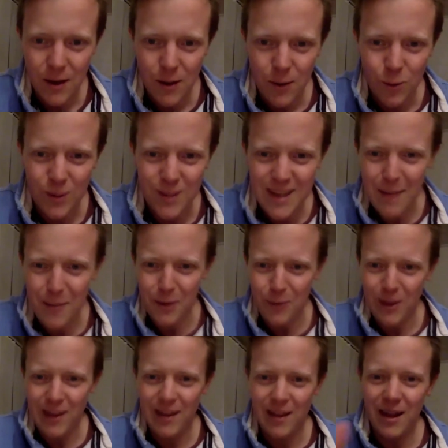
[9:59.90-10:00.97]
What does that mean?
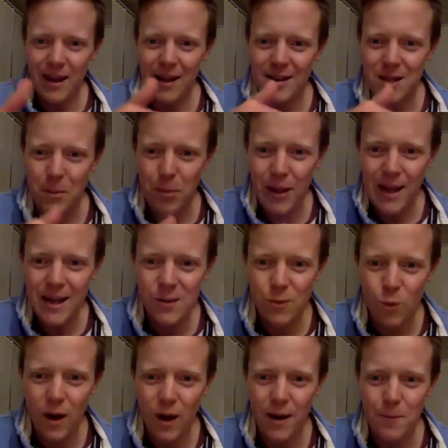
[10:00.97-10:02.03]
Well, it's the place
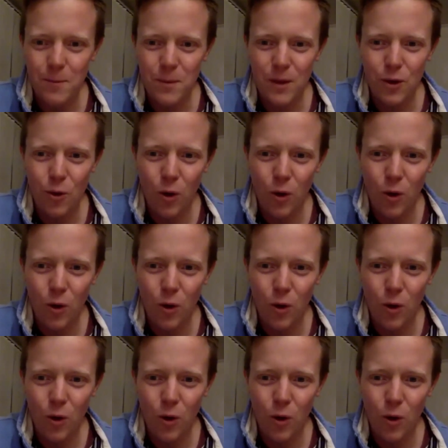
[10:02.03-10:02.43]
where you're